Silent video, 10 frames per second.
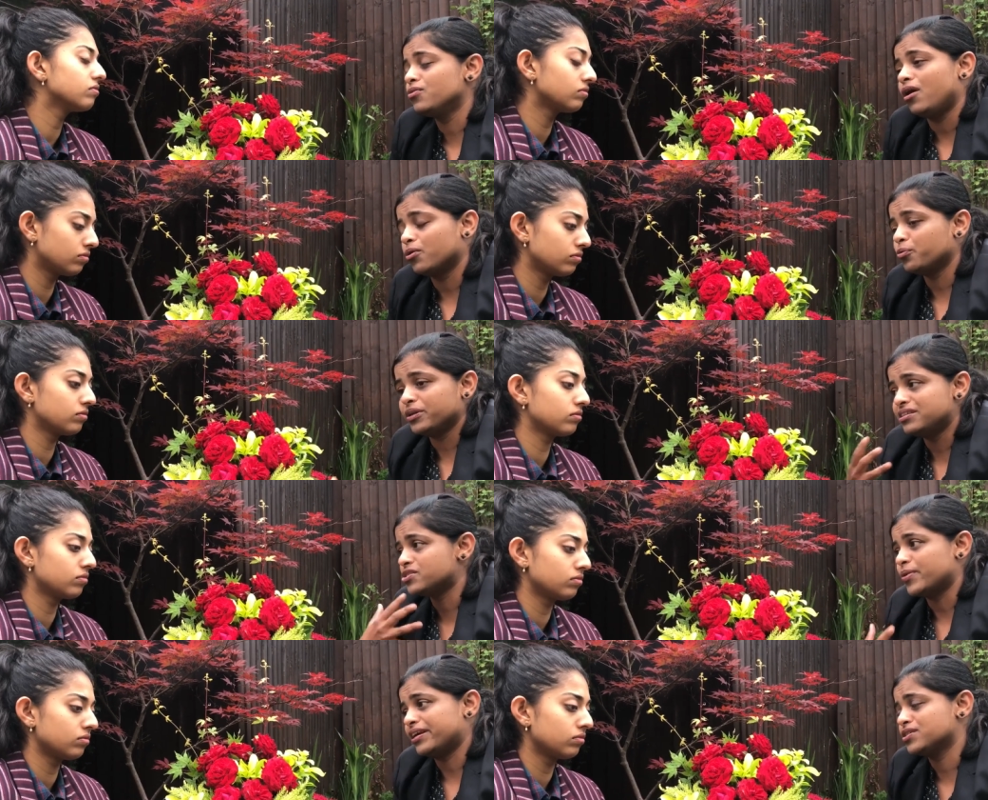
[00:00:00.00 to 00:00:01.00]
Speaker 1: to go out with
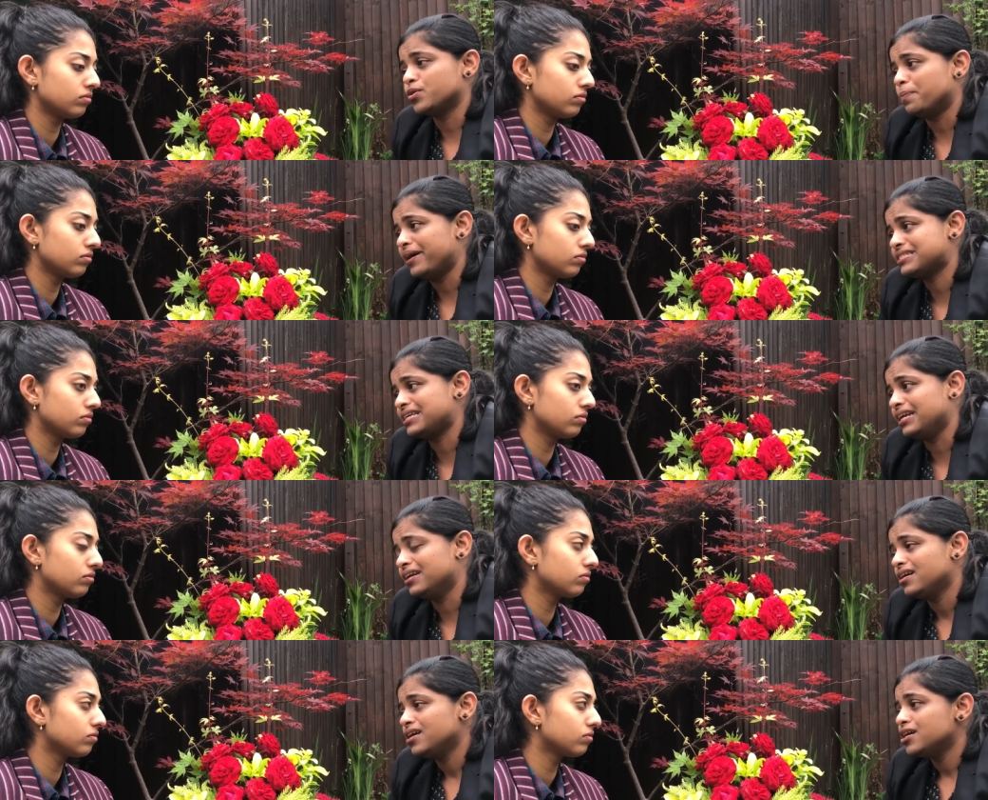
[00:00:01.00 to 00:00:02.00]
this redness on my
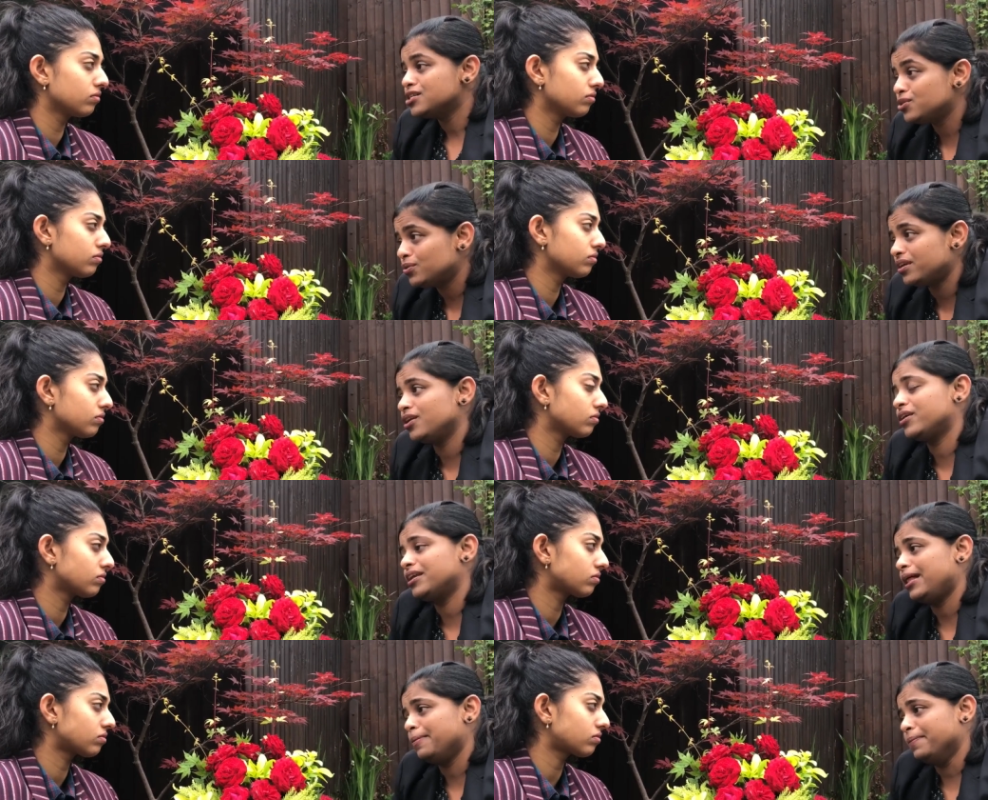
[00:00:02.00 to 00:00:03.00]
skin. Do you think you
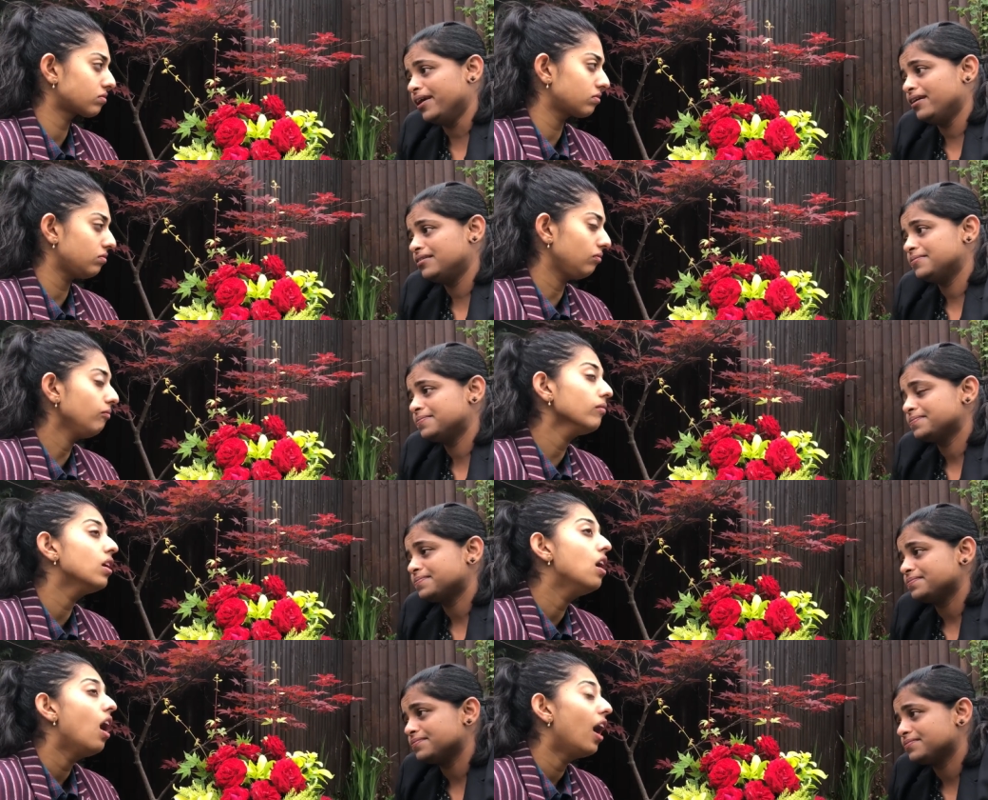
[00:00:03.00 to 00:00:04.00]
can help me?
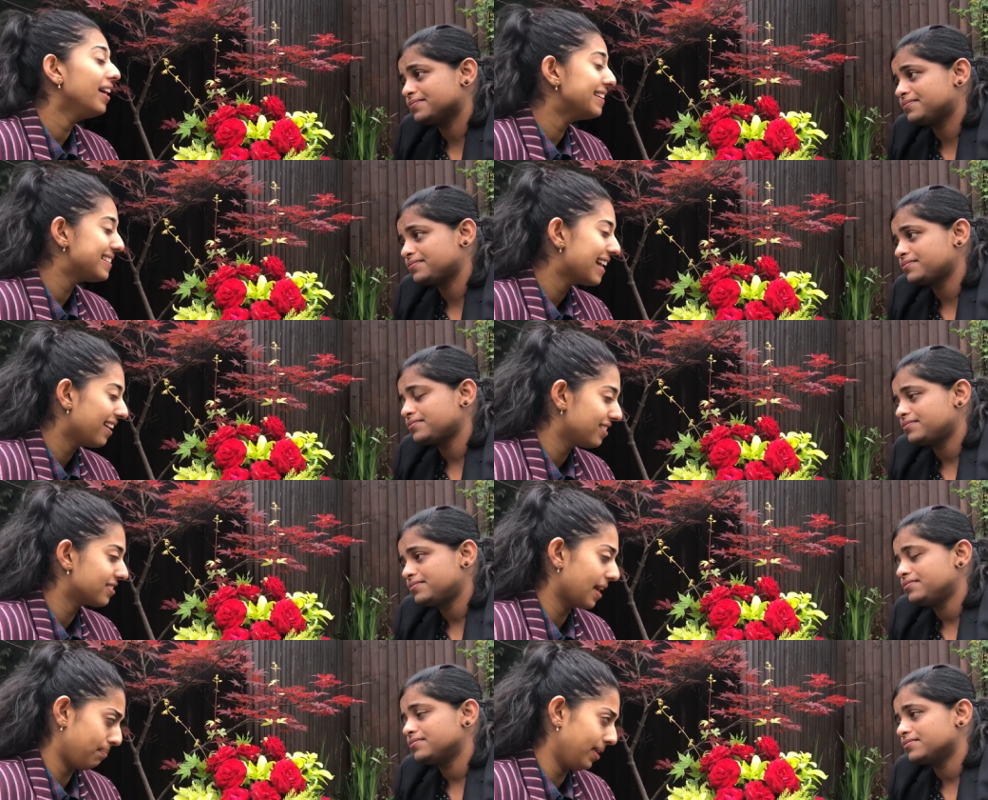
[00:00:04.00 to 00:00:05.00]
I understand
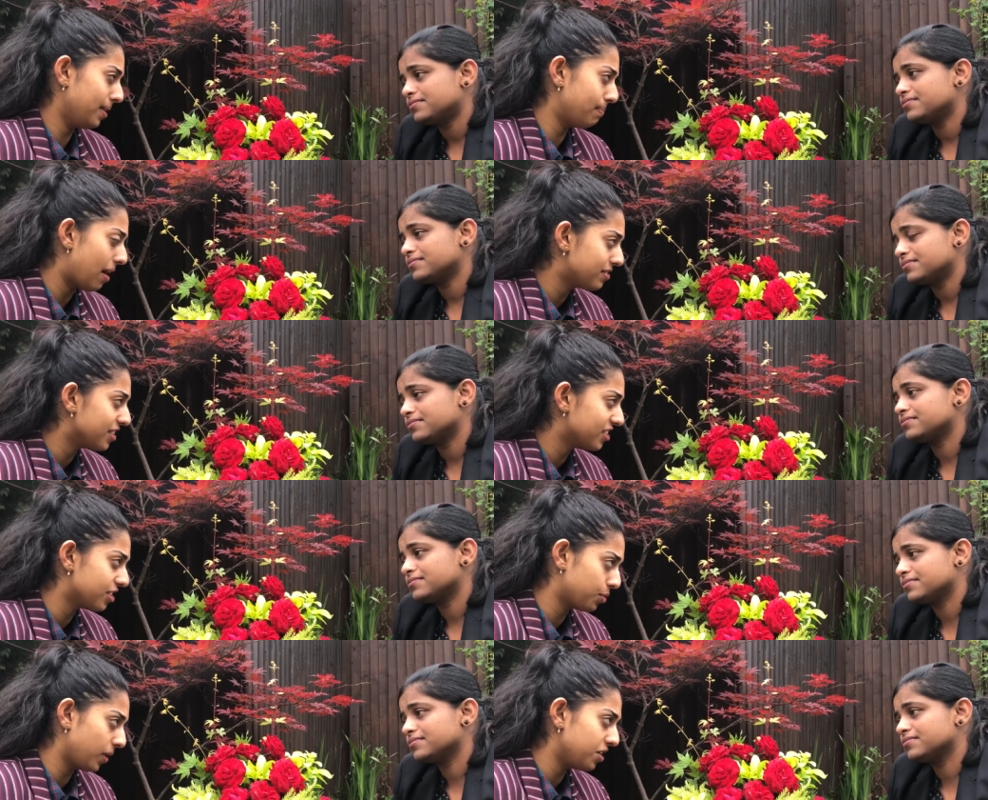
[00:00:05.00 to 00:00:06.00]
this can be an embarrassing
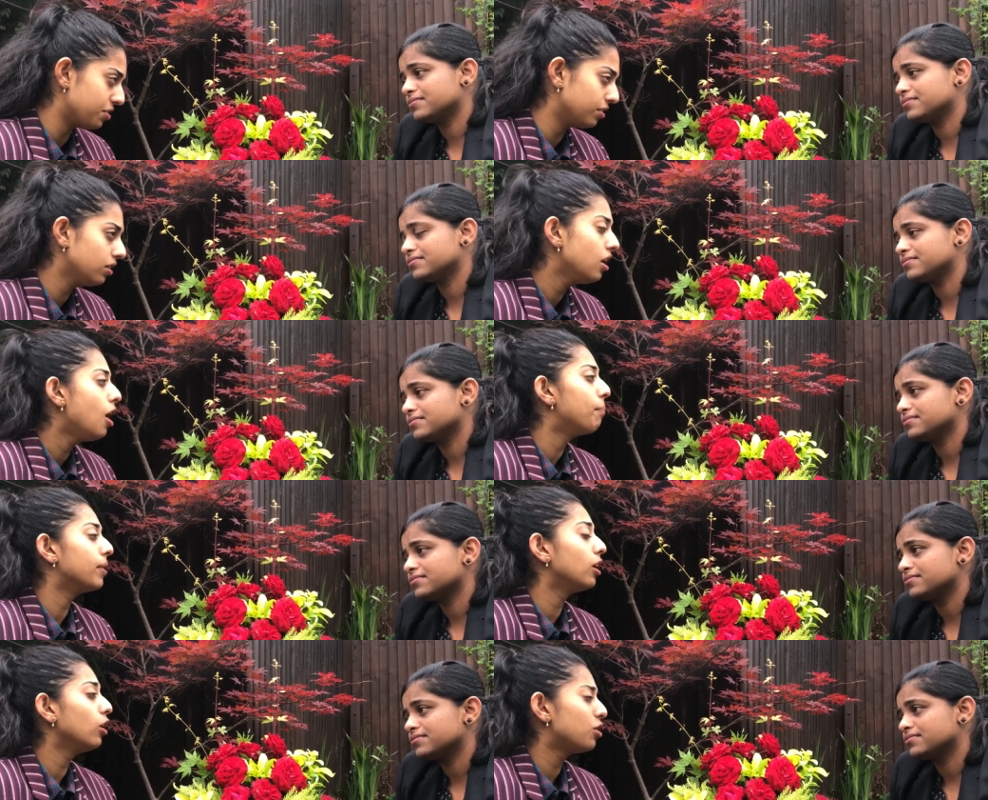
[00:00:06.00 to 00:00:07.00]
Speaker 2: situation,
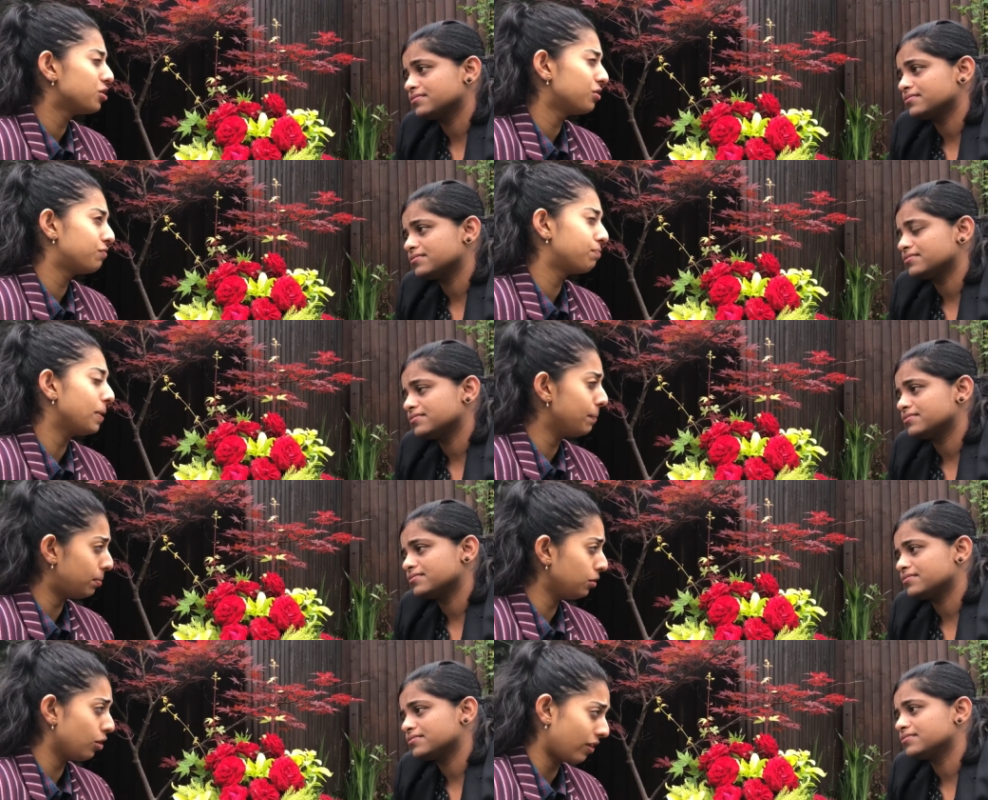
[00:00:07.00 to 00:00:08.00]
but a lot of
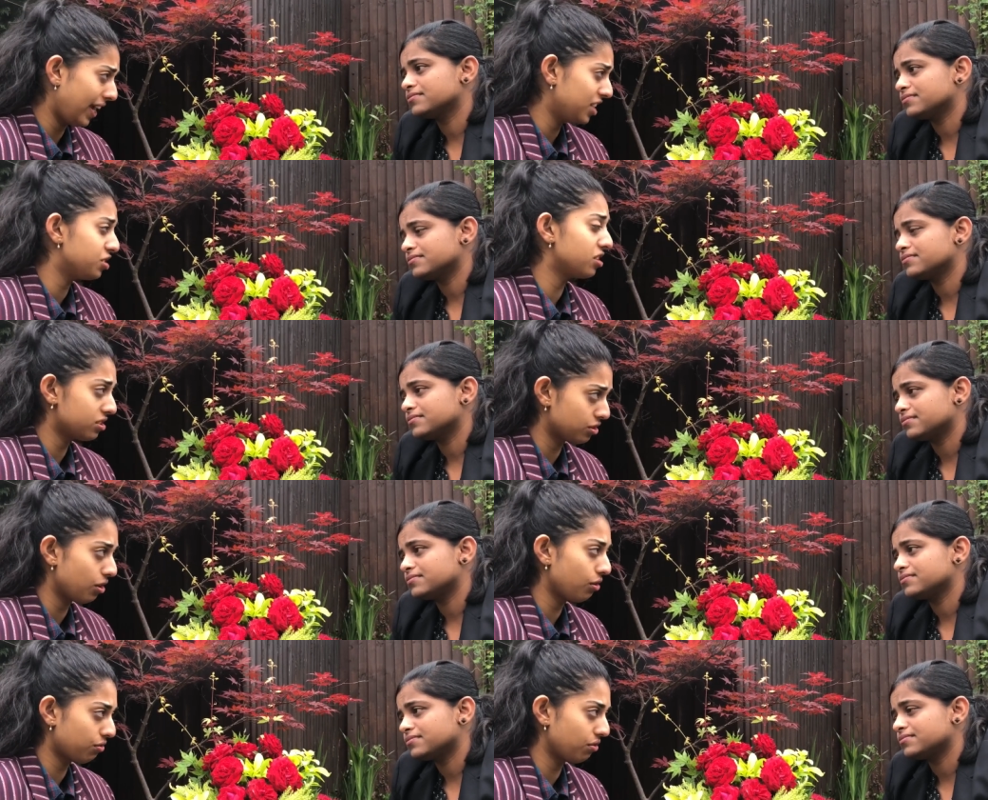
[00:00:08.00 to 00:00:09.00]
people your age does
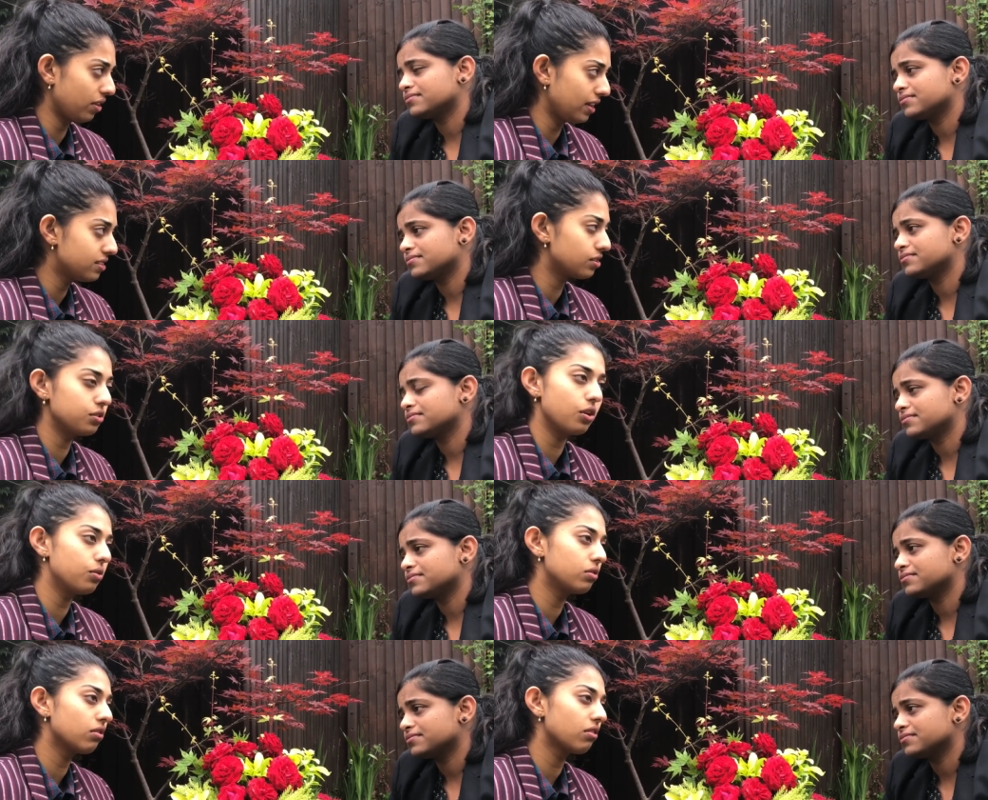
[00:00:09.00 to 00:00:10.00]
go through these, so
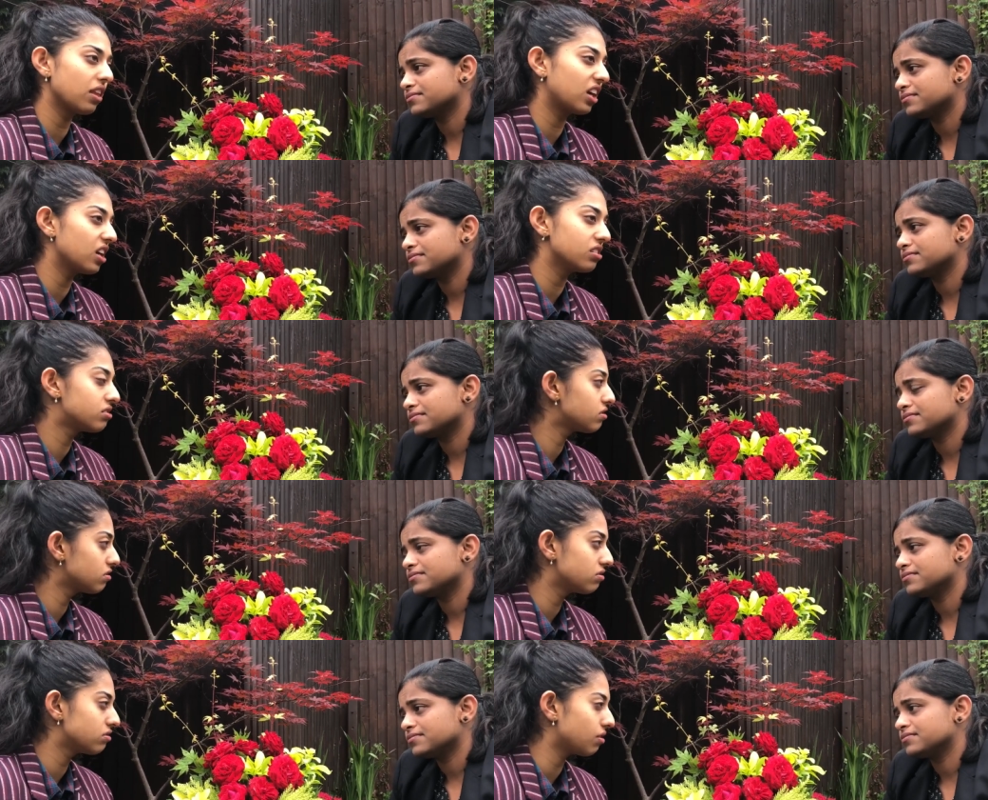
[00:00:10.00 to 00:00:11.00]
don't think it's
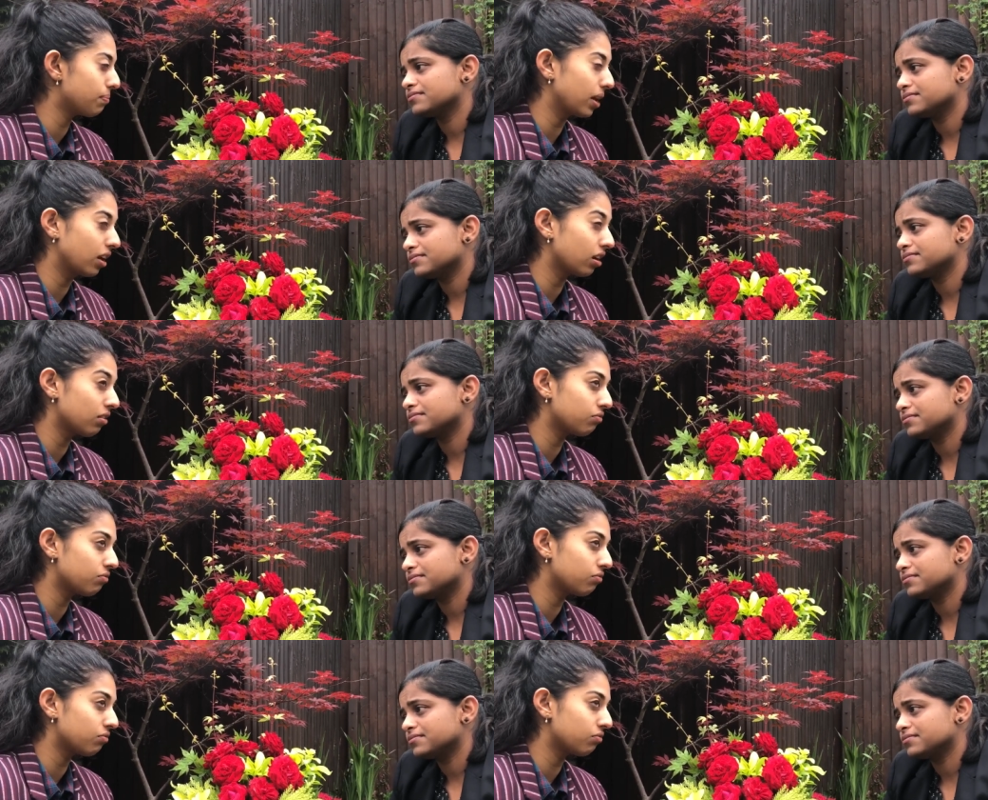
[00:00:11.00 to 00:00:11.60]
something